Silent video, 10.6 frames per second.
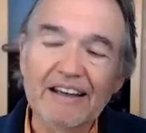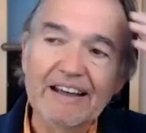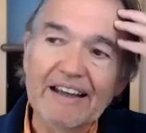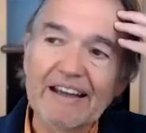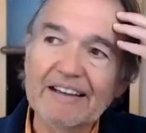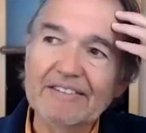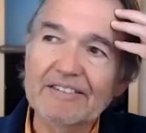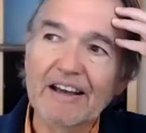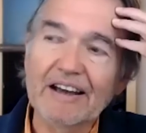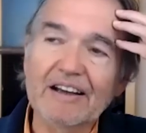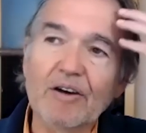it's
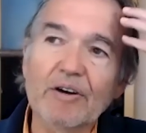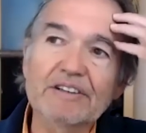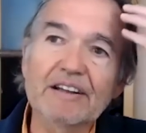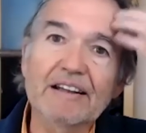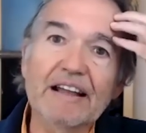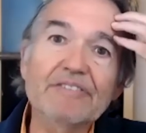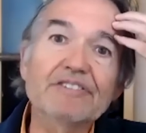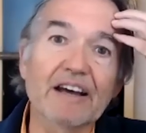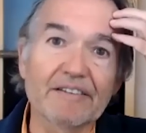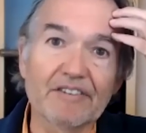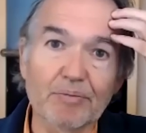uh, going to the left side
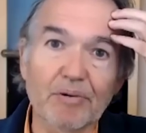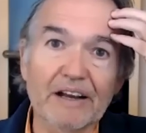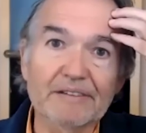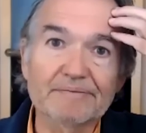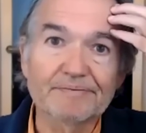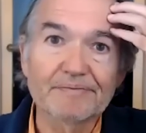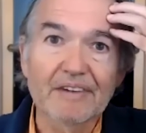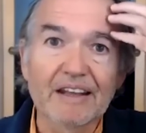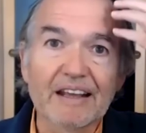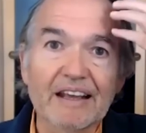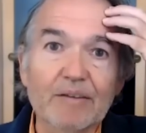of your brain
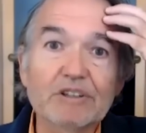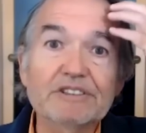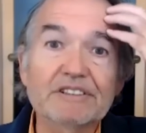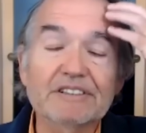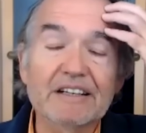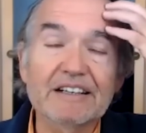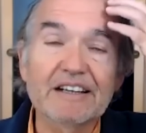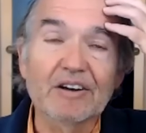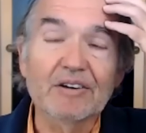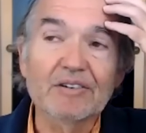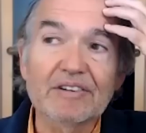which is you
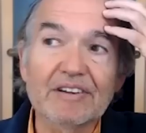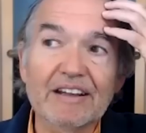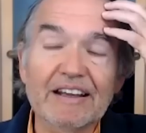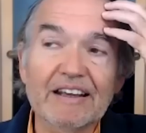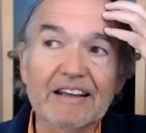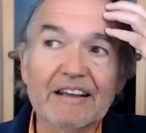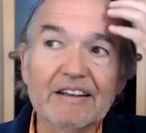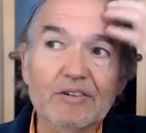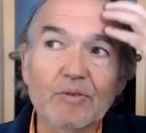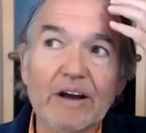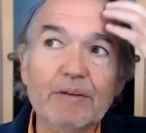know it,
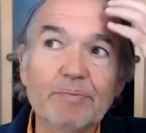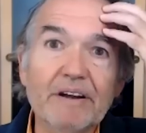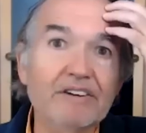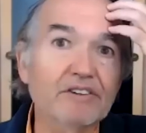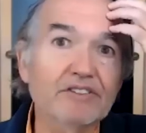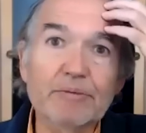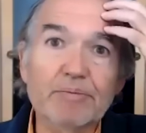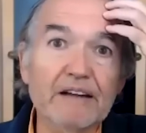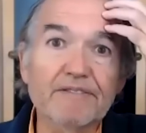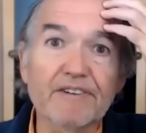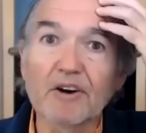right up here, you'll see
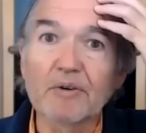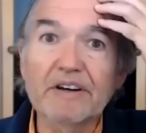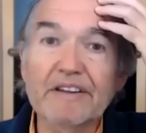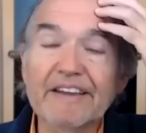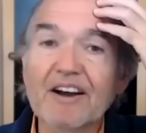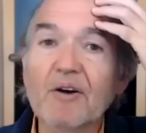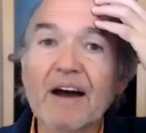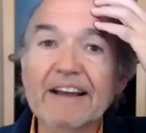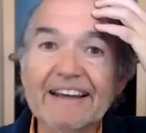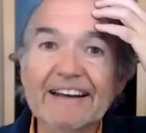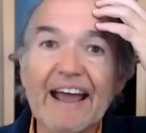blood flow, and you think, "Oh, I
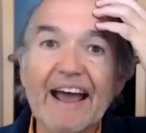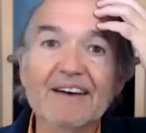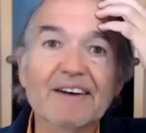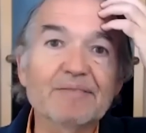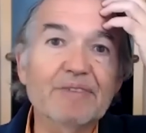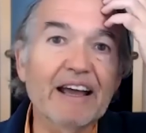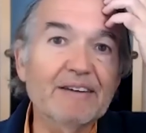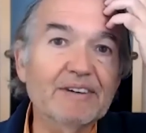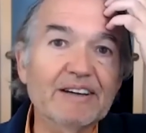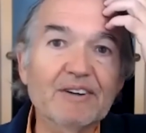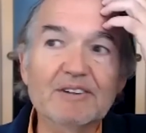can have." I'm.
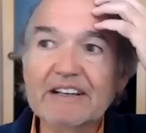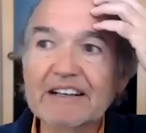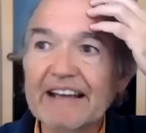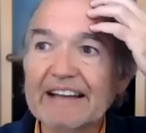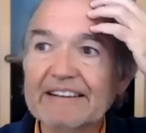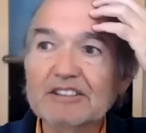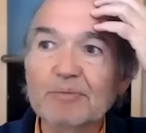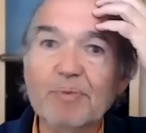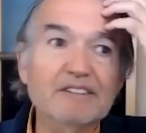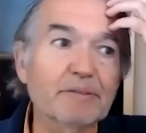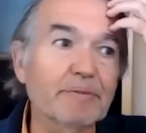I, oh, look at that. That's a
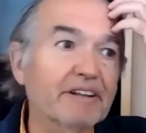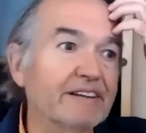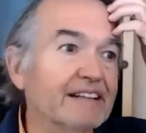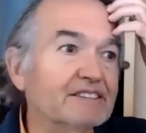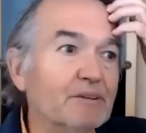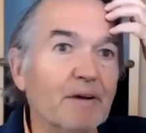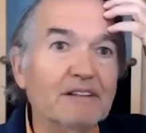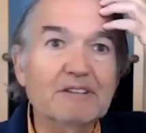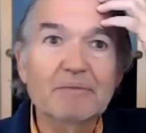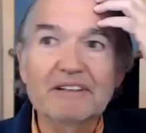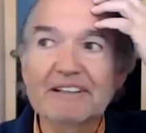possibility. That's a
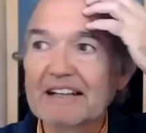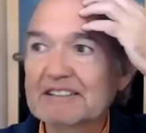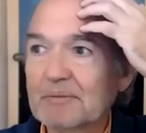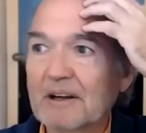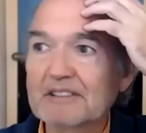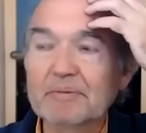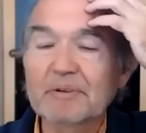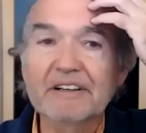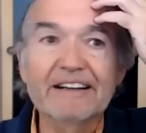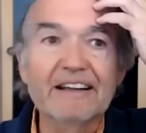possibility. That's a possibility.